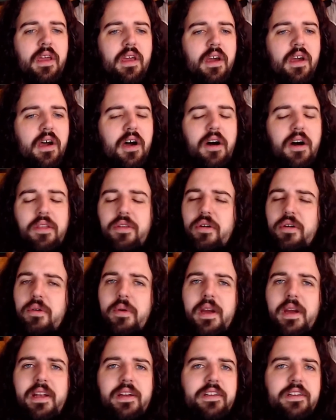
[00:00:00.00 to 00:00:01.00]
other
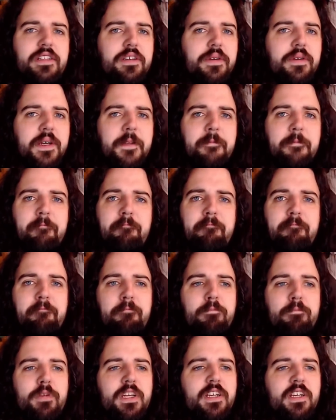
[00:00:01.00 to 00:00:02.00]
way to do it.
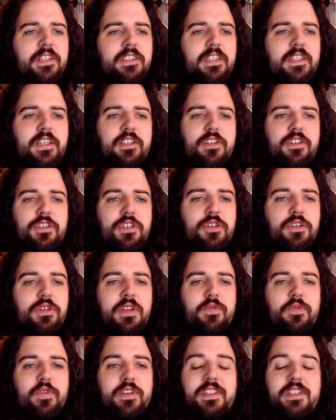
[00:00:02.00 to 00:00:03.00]
Because these are two
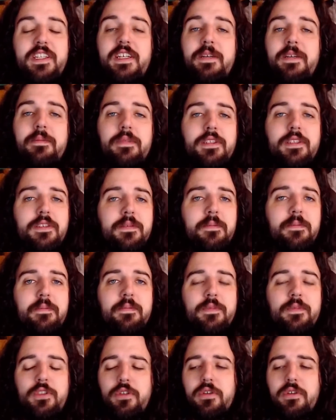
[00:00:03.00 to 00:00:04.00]
different teams.
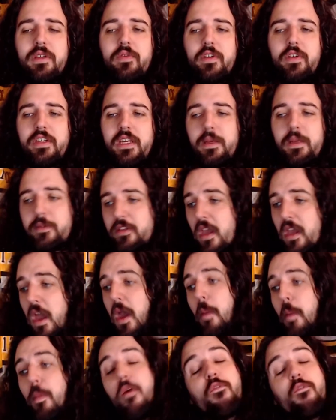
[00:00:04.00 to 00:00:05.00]
Two different teams.
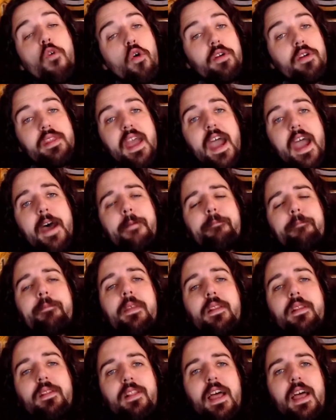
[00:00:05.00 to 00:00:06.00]
Before that,
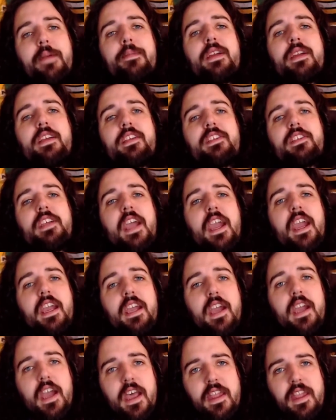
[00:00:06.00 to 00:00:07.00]
let me
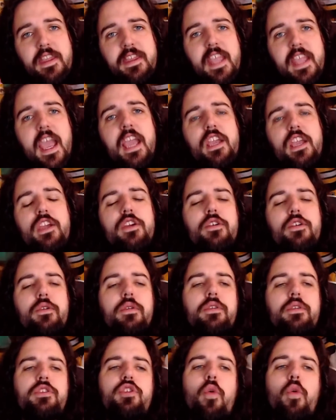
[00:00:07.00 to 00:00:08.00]
say thank
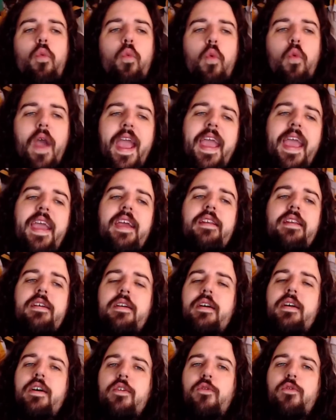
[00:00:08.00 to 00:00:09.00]
you to
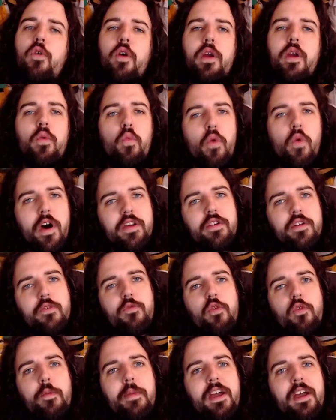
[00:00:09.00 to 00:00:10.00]
Wade for a
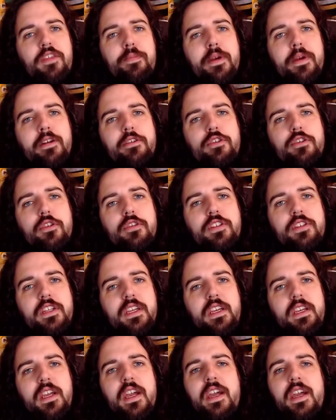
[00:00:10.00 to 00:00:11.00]
wonderful Meth Bear
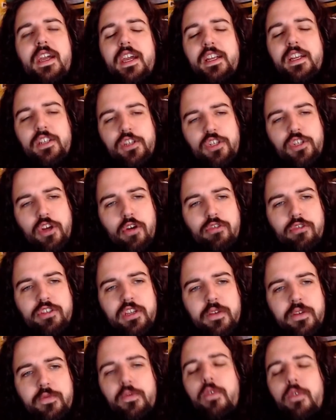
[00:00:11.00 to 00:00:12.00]
jersey and to
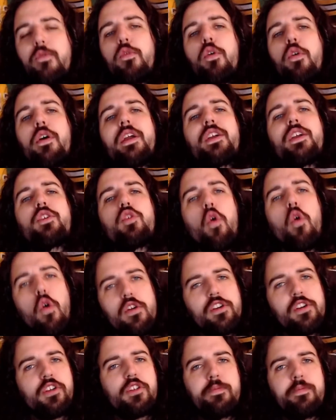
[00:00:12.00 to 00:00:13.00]
Joseph for a
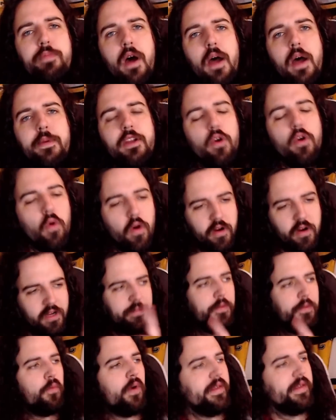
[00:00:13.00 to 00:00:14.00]
gorgeous Bobby Orr.
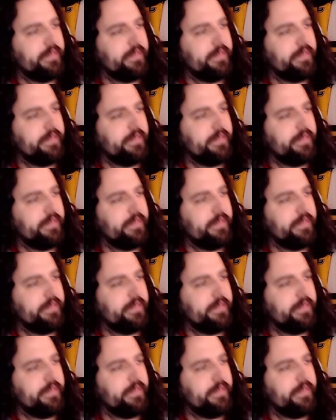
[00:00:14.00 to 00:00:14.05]
Give me 1